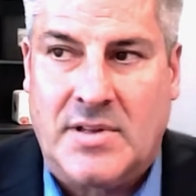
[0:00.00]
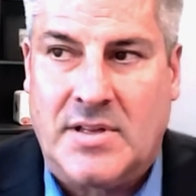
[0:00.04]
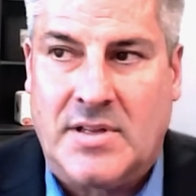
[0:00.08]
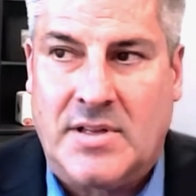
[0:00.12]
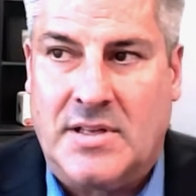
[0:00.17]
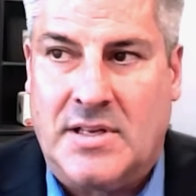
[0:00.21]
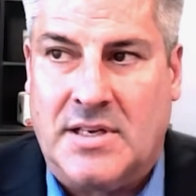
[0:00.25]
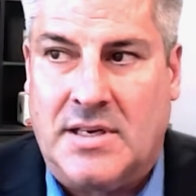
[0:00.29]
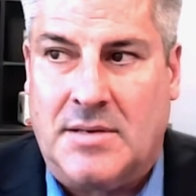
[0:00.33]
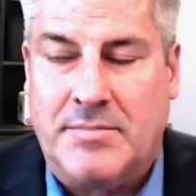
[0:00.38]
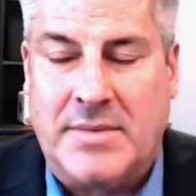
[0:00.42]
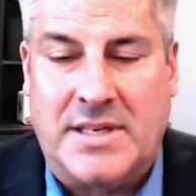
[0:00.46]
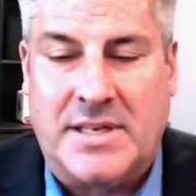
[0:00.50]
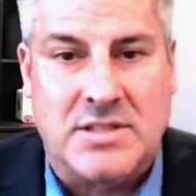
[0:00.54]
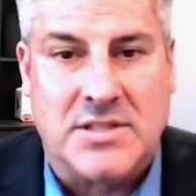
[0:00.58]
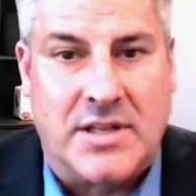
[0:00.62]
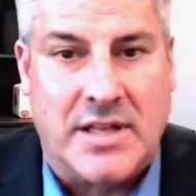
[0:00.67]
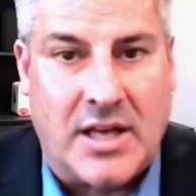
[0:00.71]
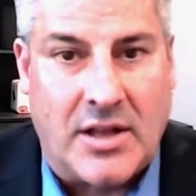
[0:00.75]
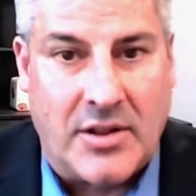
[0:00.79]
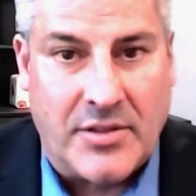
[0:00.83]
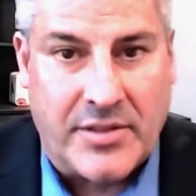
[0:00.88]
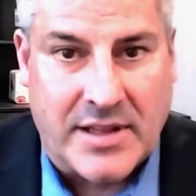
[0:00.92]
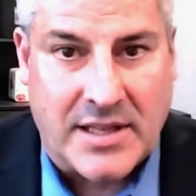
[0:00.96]
mental
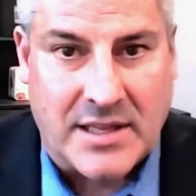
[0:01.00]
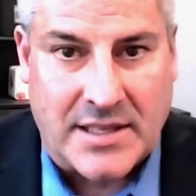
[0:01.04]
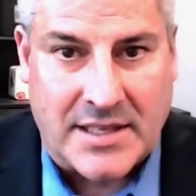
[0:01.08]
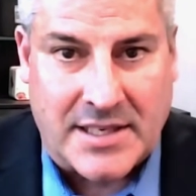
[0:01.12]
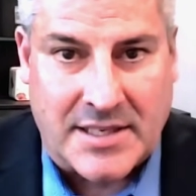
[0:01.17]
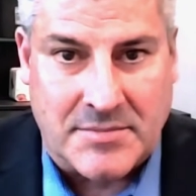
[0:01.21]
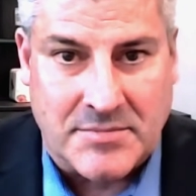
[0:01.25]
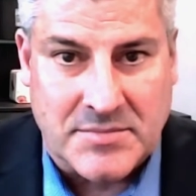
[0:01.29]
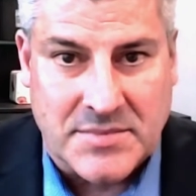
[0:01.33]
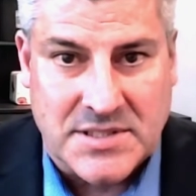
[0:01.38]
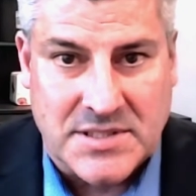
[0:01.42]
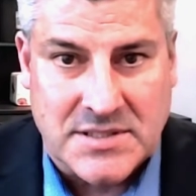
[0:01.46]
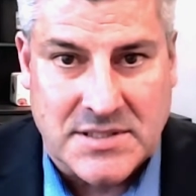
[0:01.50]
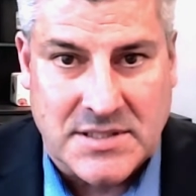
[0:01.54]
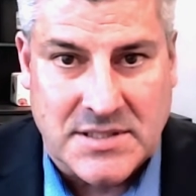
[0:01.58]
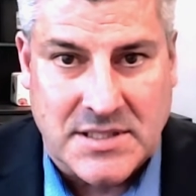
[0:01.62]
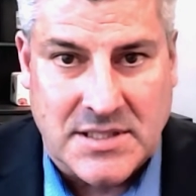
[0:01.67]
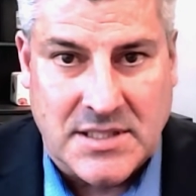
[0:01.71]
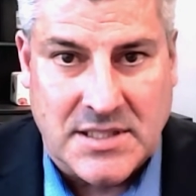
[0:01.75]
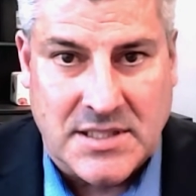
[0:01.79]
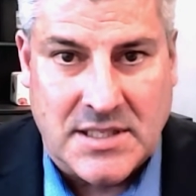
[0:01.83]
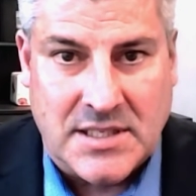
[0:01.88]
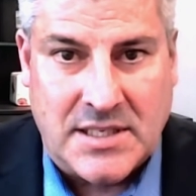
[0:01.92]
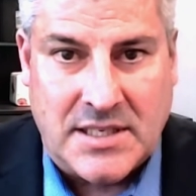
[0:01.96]
health claims.
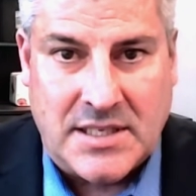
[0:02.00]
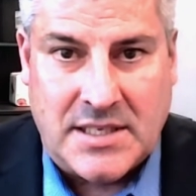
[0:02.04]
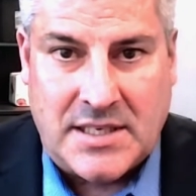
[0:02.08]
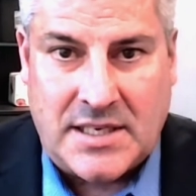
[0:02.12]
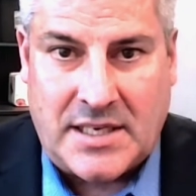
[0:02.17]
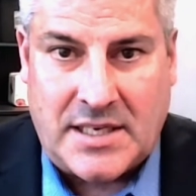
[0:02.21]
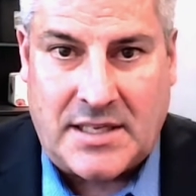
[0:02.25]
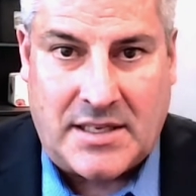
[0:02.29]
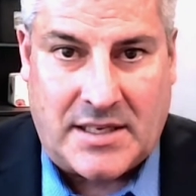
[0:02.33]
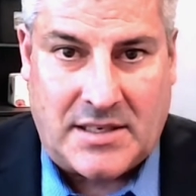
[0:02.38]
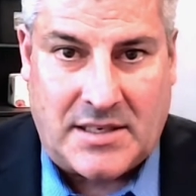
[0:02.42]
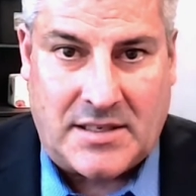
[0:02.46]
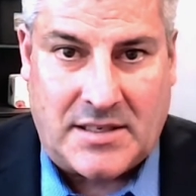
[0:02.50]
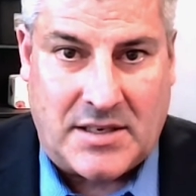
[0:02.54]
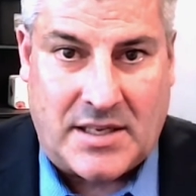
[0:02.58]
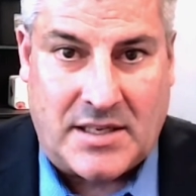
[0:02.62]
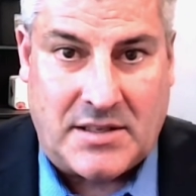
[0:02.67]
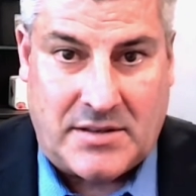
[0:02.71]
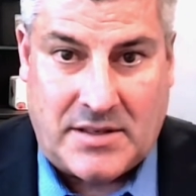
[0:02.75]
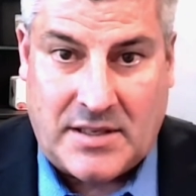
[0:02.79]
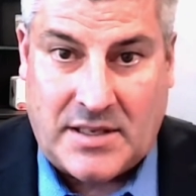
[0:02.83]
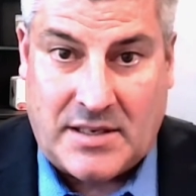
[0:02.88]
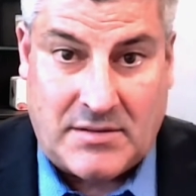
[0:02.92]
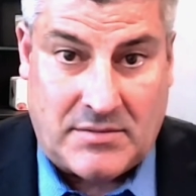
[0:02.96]

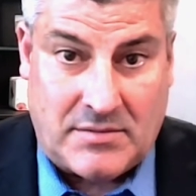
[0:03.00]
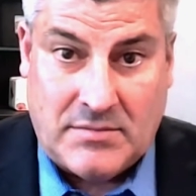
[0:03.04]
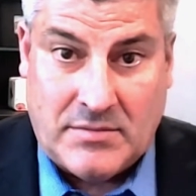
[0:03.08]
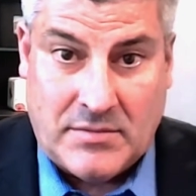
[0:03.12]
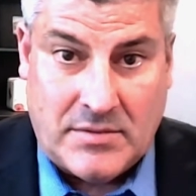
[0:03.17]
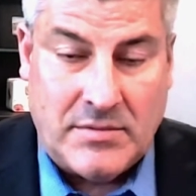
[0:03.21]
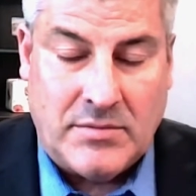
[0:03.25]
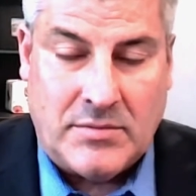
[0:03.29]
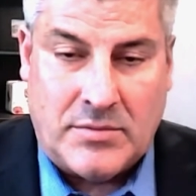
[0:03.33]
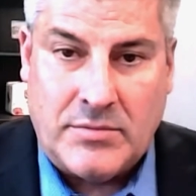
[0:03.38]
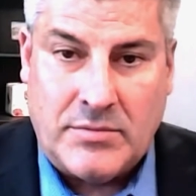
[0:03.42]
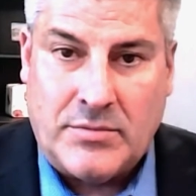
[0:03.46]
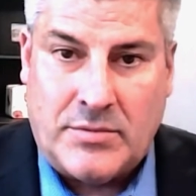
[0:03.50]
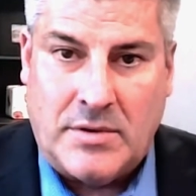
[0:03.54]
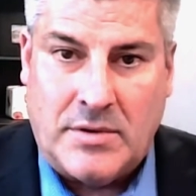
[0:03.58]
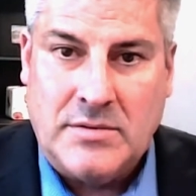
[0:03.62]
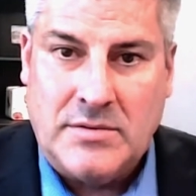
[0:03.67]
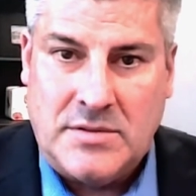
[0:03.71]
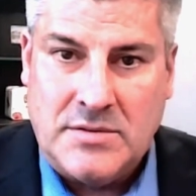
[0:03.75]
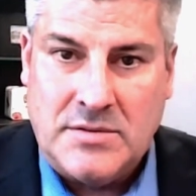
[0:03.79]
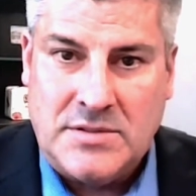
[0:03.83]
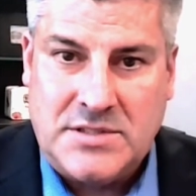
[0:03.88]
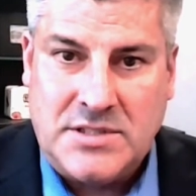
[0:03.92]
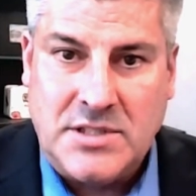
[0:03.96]
And
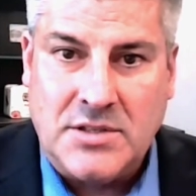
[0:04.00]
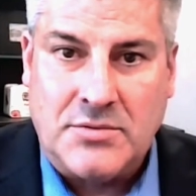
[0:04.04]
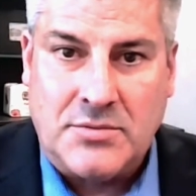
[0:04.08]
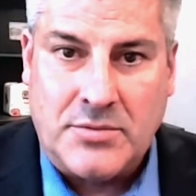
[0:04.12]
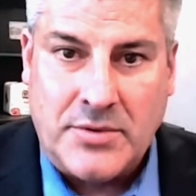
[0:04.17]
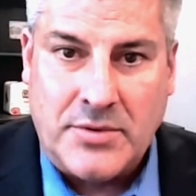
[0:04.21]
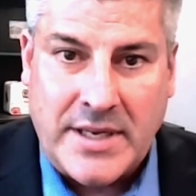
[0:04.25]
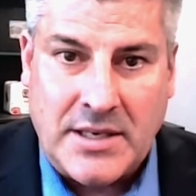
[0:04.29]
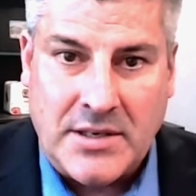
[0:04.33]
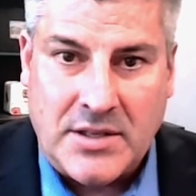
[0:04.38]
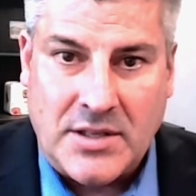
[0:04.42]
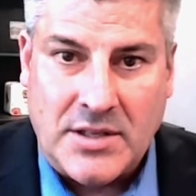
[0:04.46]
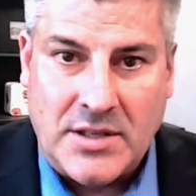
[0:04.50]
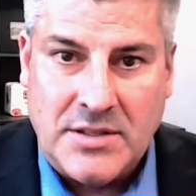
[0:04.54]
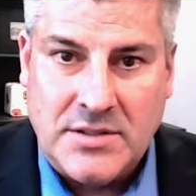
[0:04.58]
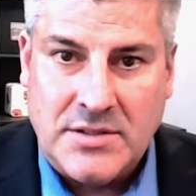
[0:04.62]
still real.